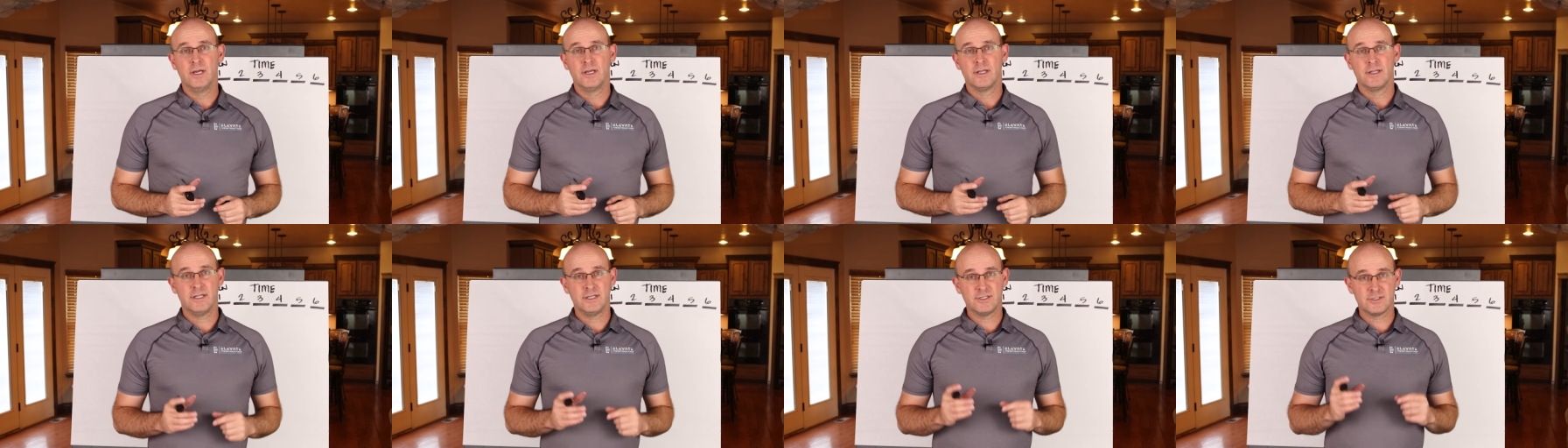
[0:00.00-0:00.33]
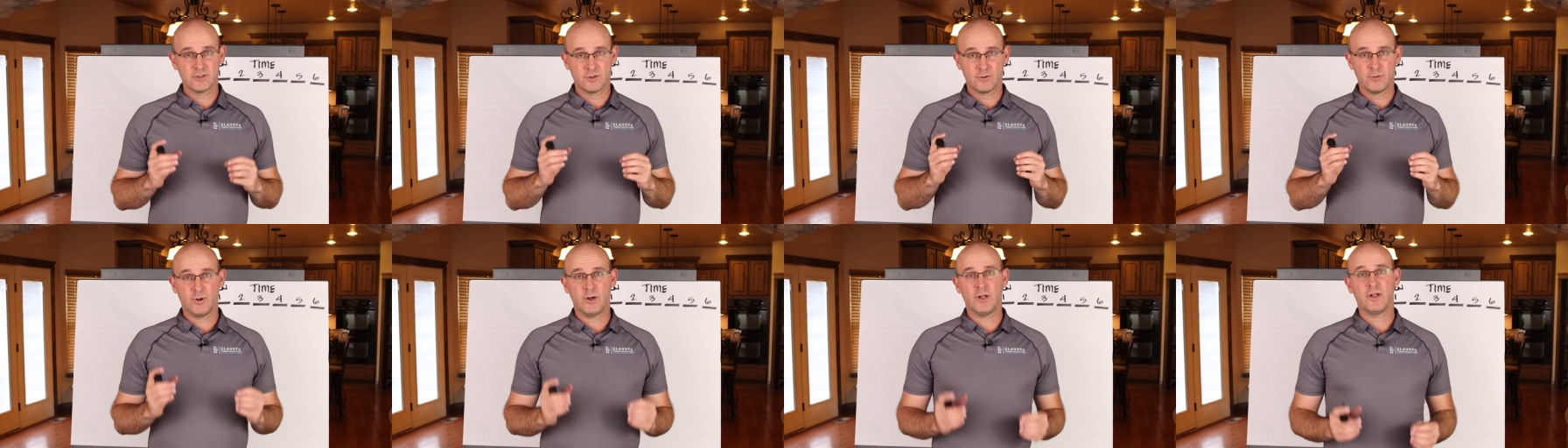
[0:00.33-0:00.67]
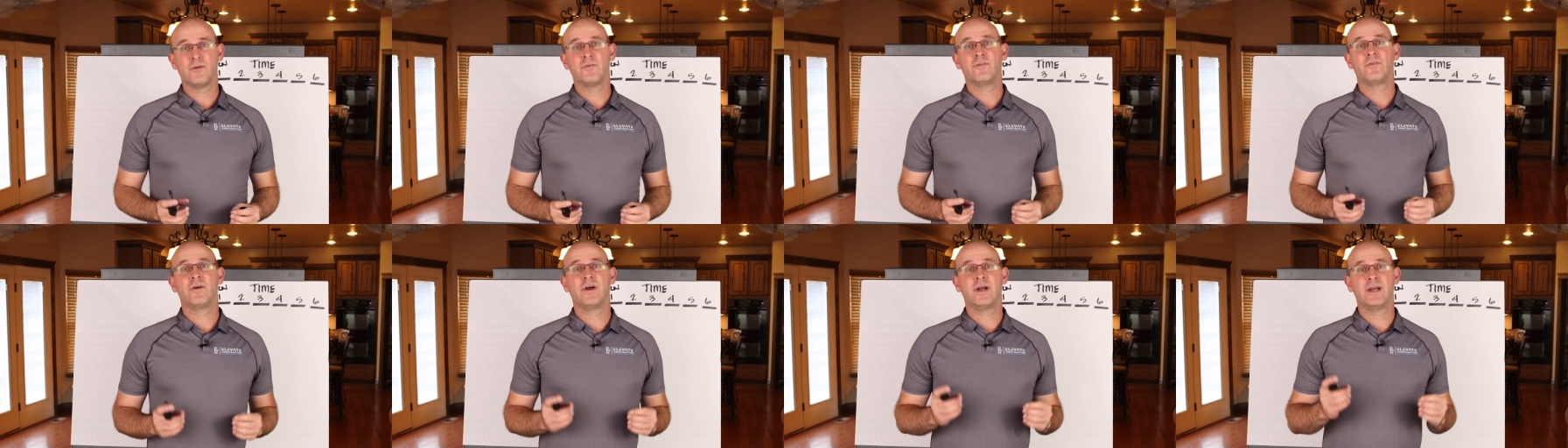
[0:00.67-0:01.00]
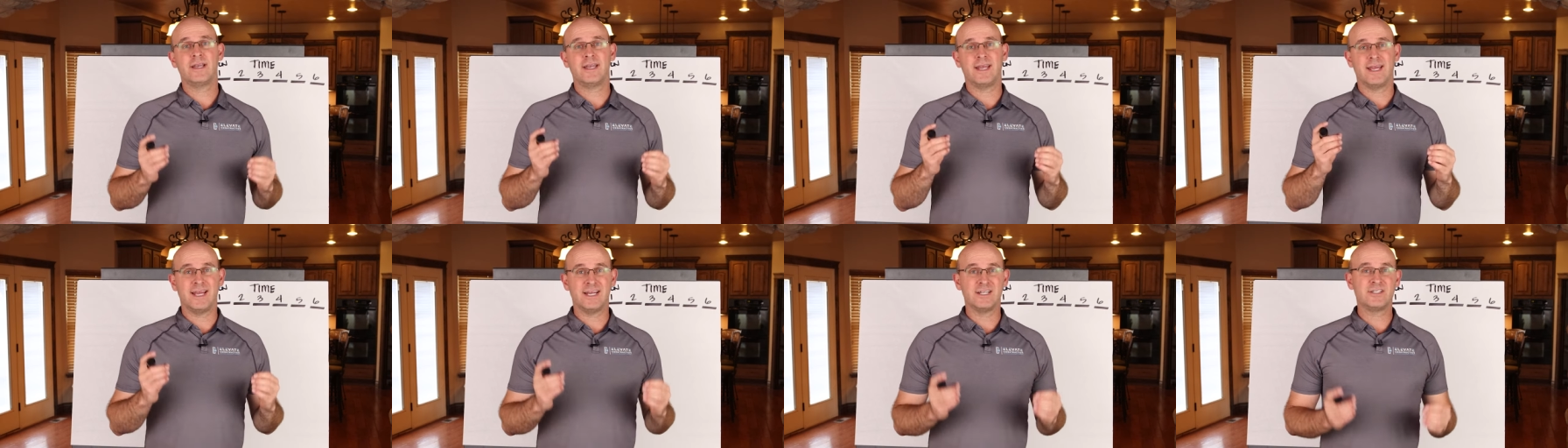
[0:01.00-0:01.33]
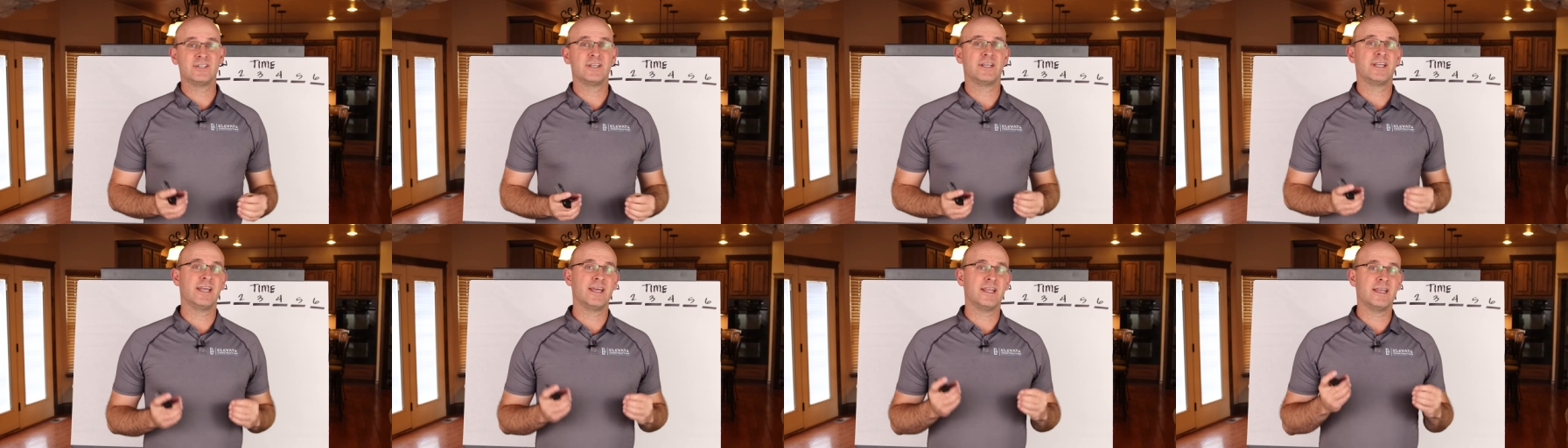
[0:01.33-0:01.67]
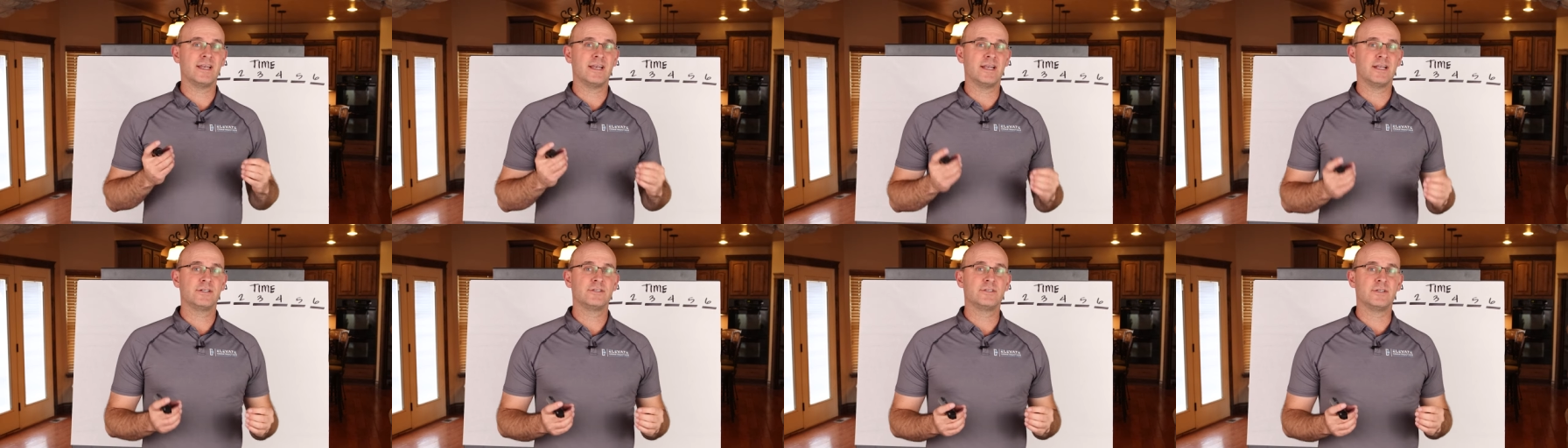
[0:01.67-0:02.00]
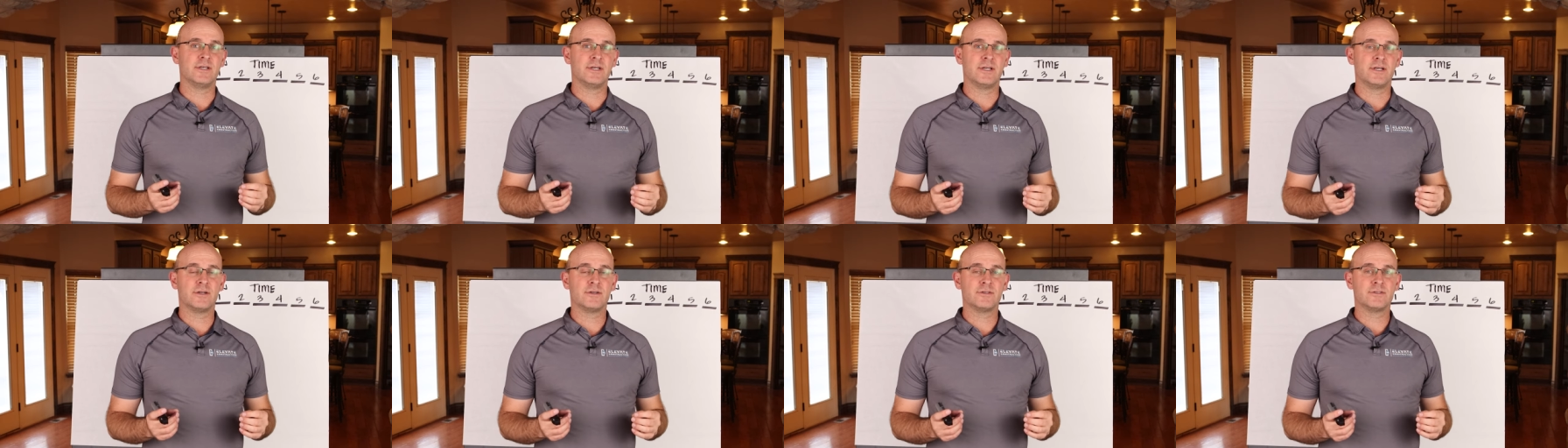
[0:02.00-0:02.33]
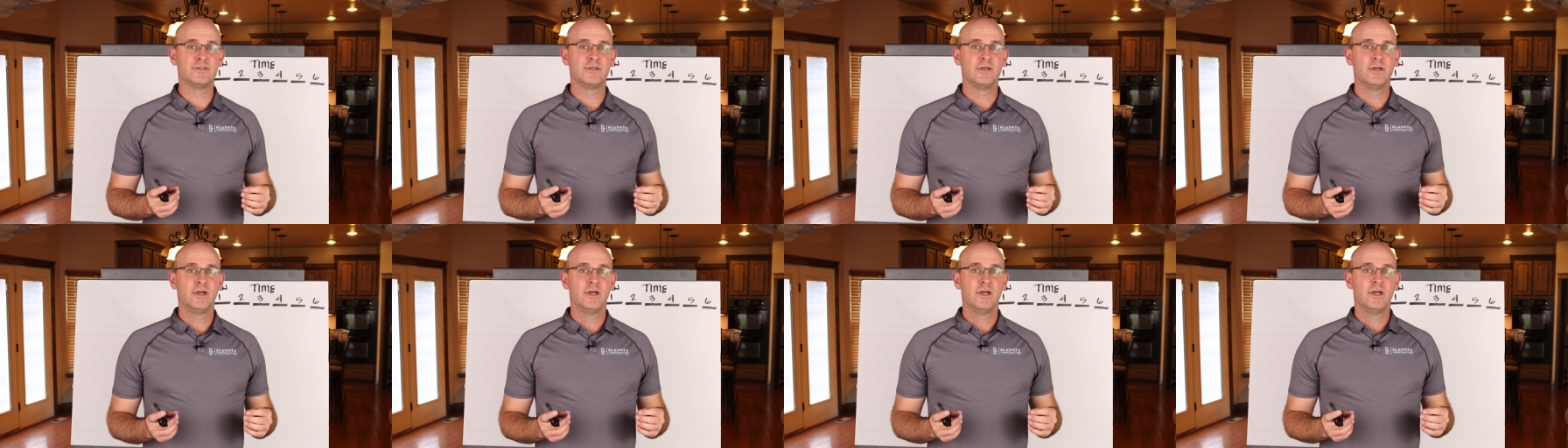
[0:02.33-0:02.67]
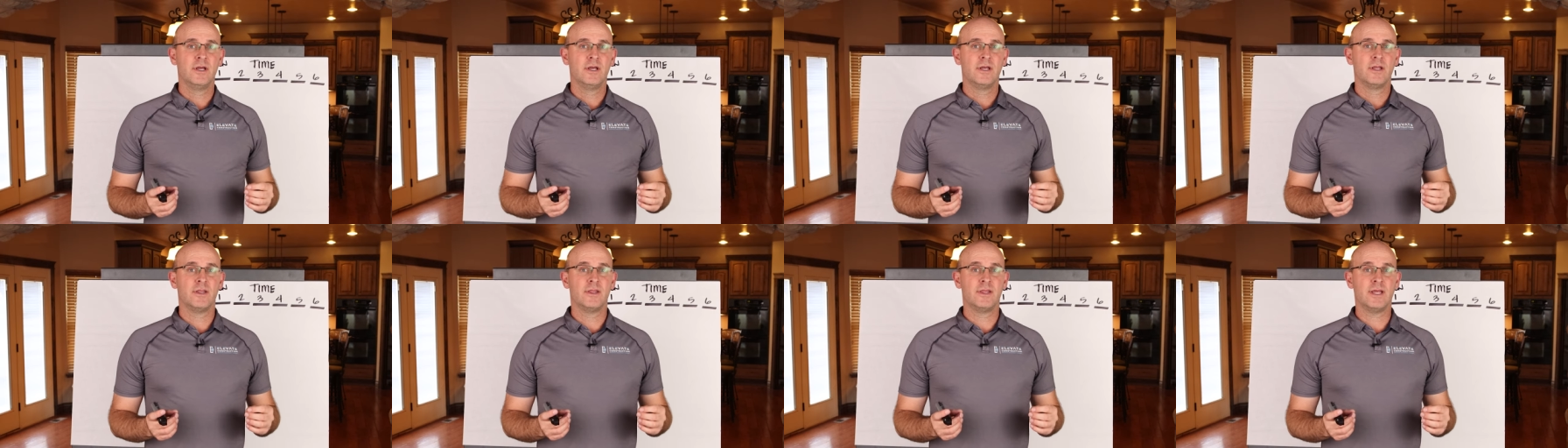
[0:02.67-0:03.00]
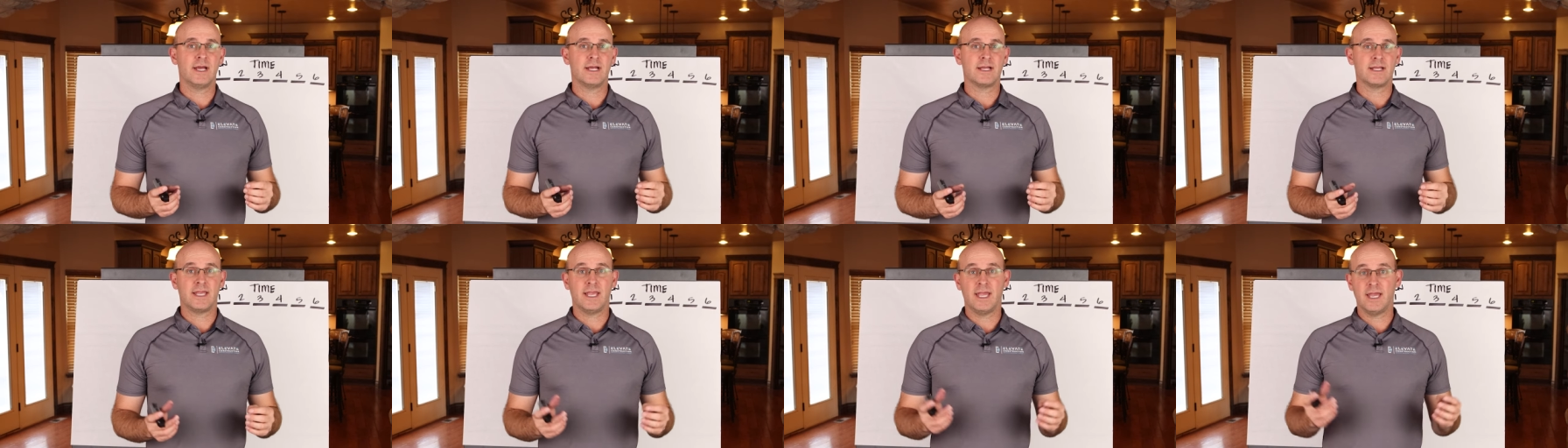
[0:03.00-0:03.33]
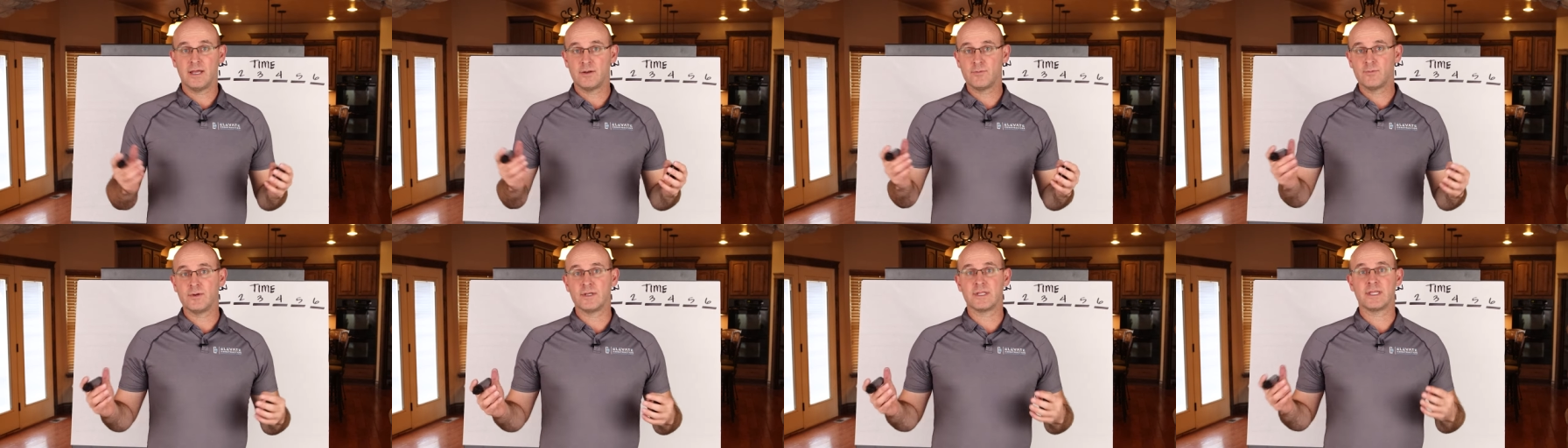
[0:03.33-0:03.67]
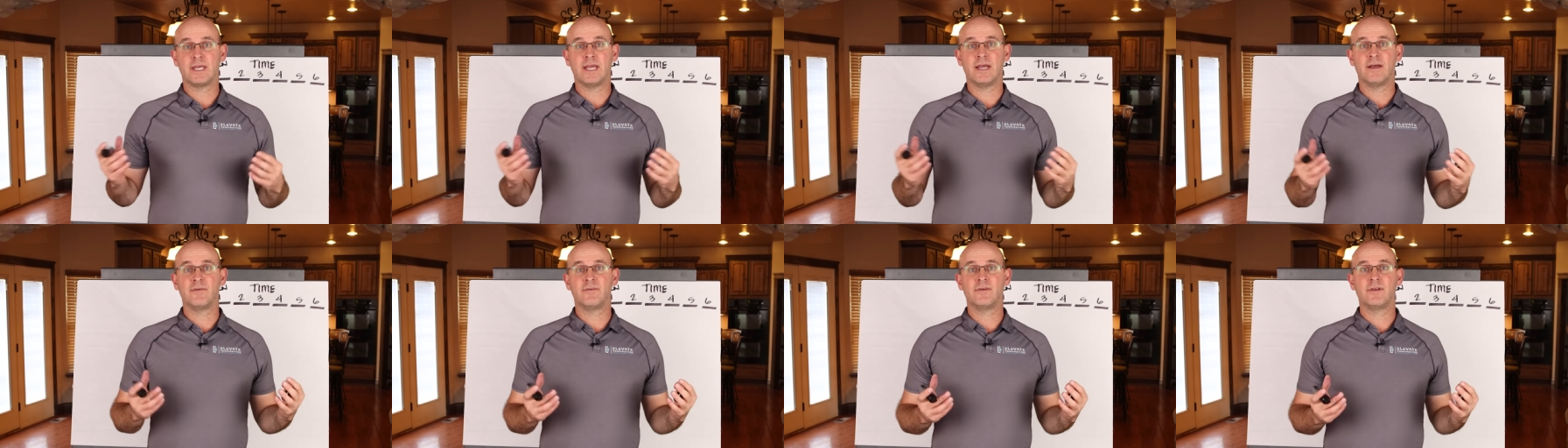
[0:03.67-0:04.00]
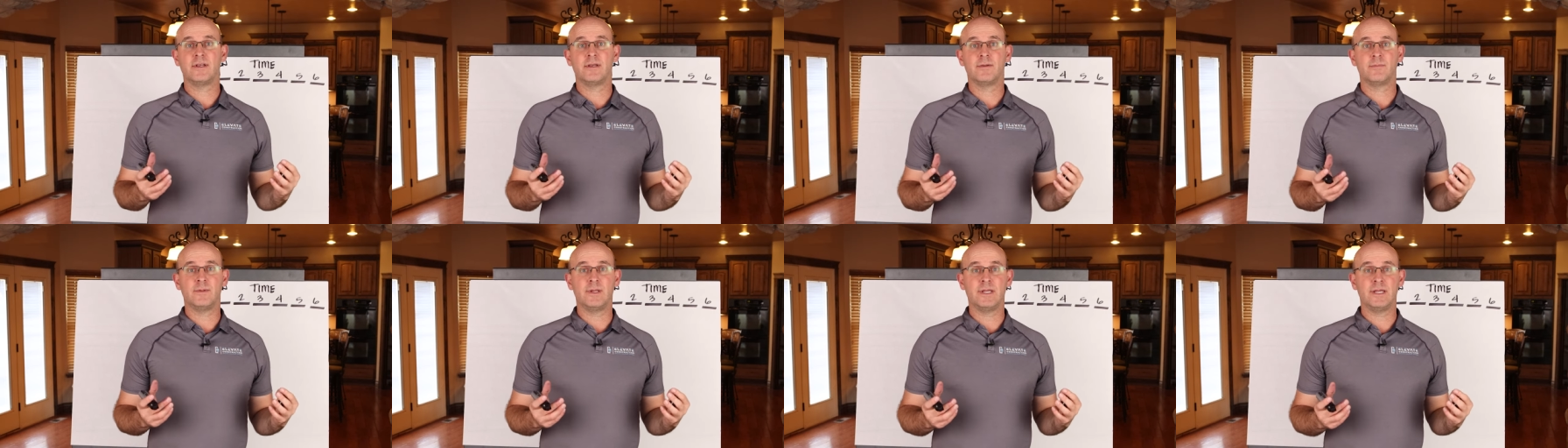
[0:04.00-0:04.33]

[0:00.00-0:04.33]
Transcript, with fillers: These are qualified, educated engineers that can, with Kevin and